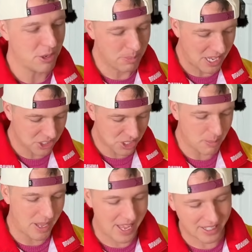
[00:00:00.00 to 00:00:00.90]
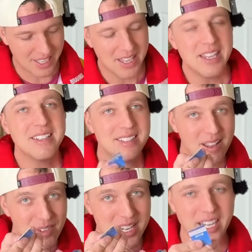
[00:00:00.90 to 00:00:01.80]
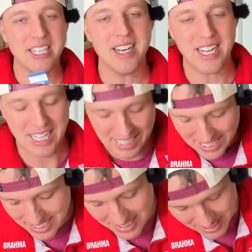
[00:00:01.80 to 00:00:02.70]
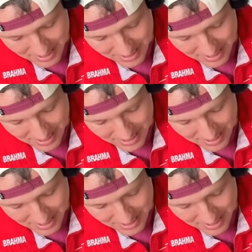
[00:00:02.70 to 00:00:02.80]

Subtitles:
patch on the back. $7.99 again.